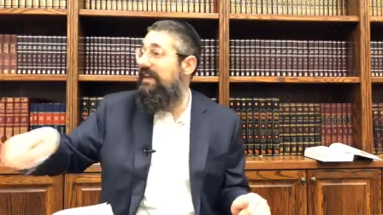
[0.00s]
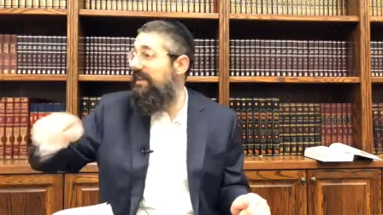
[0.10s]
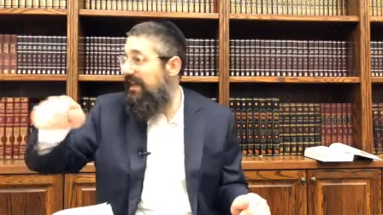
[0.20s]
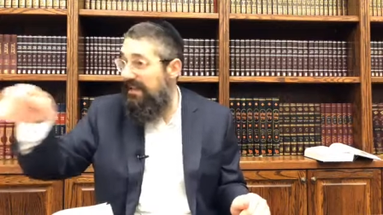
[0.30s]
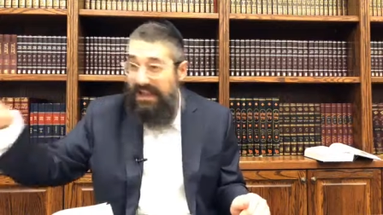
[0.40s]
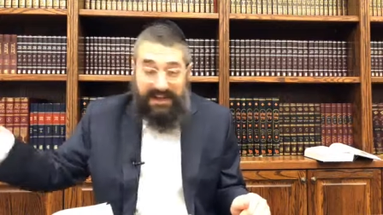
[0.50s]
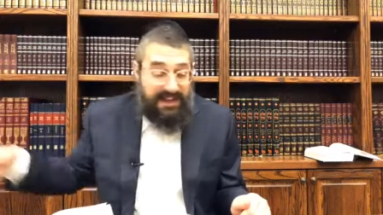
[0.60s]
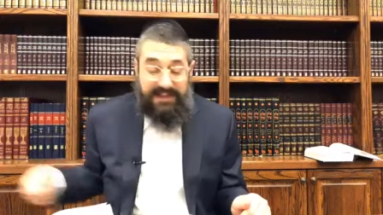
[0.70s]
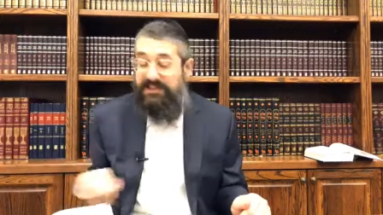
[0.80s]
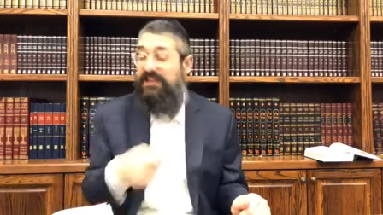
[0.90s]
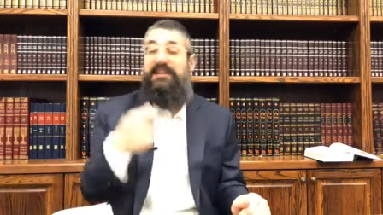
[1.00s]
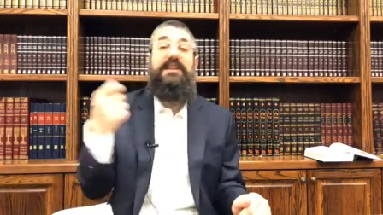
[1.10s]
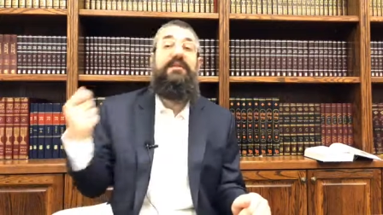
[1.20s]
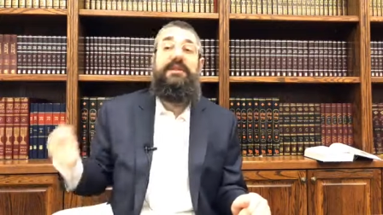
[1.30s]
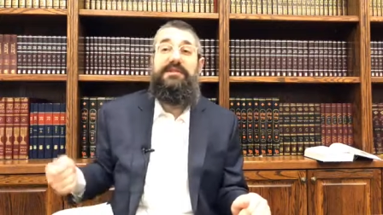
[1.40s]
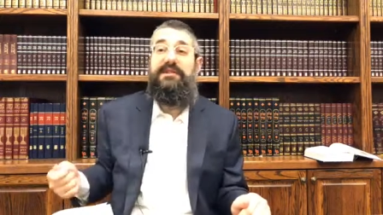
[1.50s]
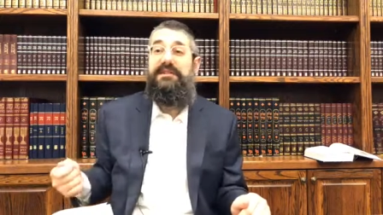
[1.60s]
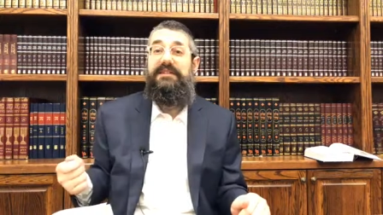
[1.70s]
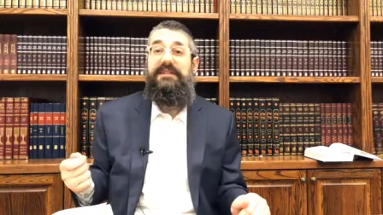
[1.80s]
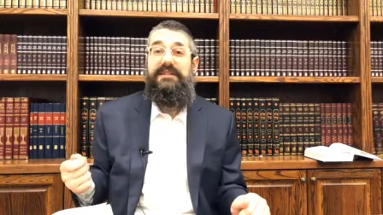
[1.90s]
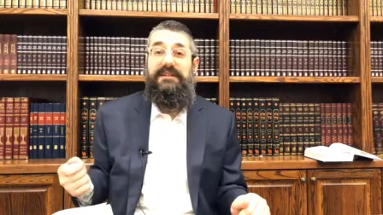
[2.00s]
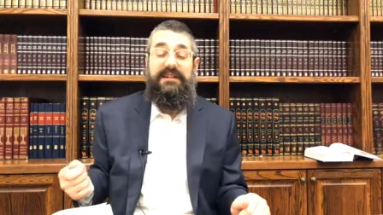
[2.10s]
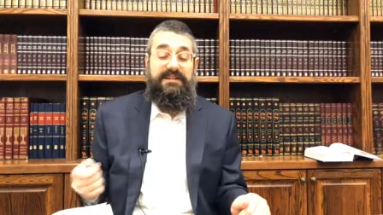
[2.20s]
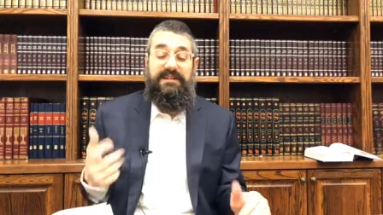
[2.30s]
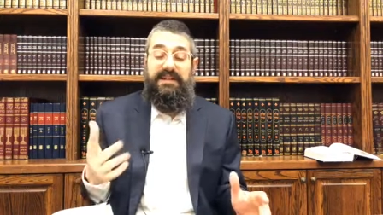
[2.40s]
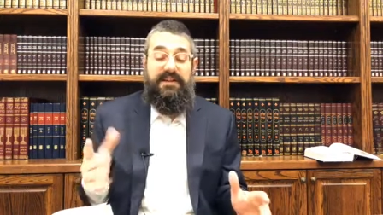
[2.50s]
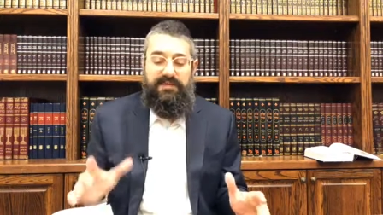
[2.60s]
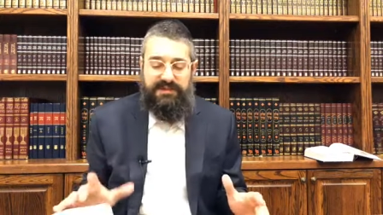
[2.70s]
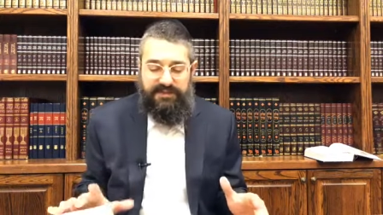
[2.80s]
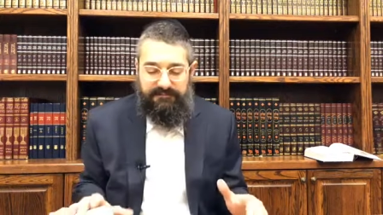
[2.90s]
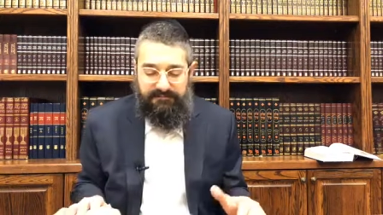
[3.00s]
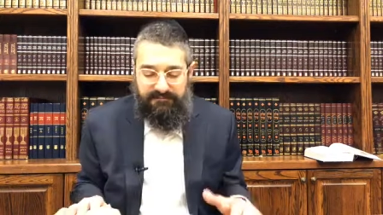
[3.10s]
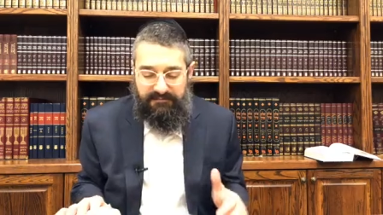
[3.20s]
And, it, and, and, and it's continuous. It's continuous.